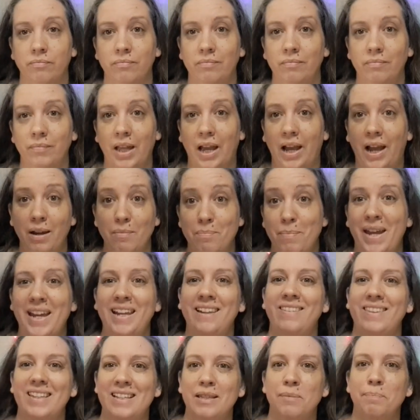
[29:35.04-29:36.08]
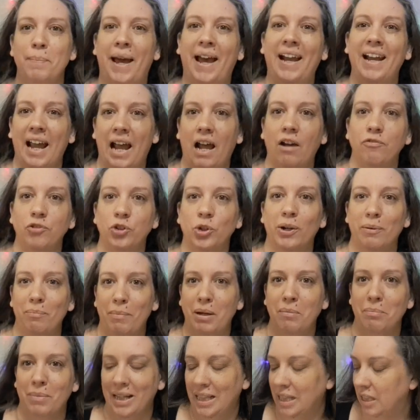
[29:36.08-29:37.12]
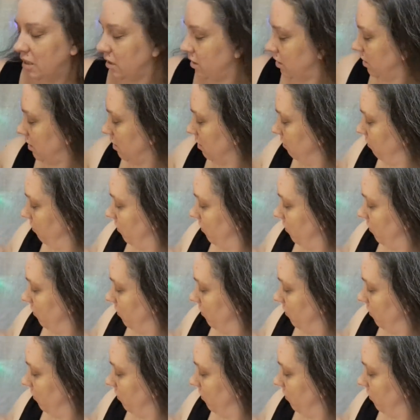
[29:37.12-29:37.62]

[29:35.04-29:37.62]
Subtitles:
I made this bat after I made my list.